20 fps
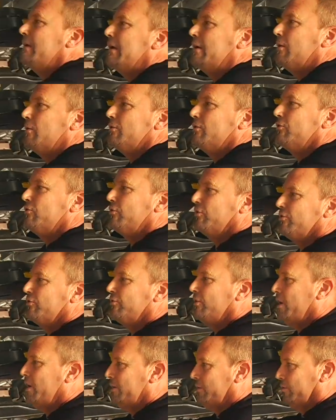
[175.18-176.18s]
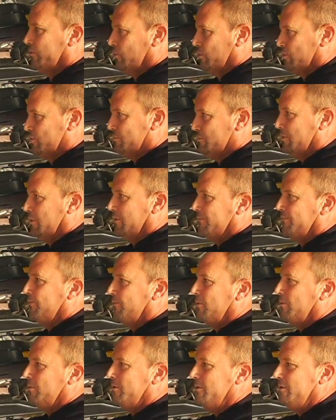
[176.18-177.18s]
Now we're just going to slide the torsion bar
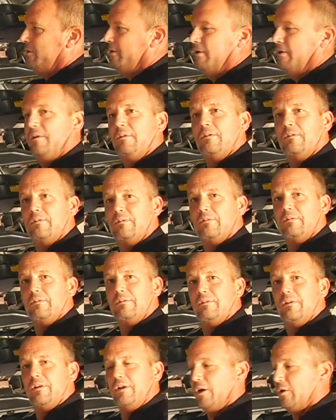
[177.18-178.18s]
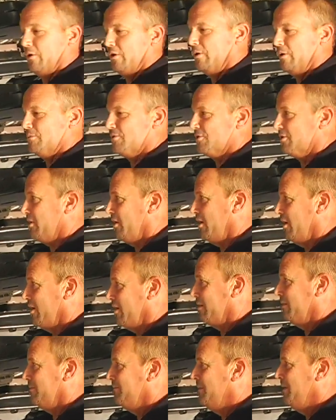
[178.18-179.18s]
forward and out comes the
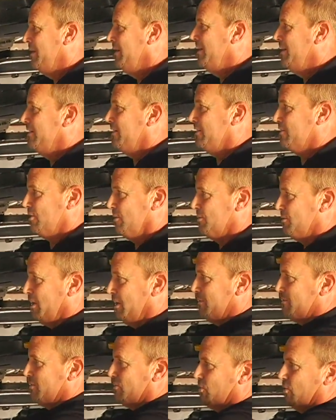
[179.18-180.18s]
cog. Now sometimes the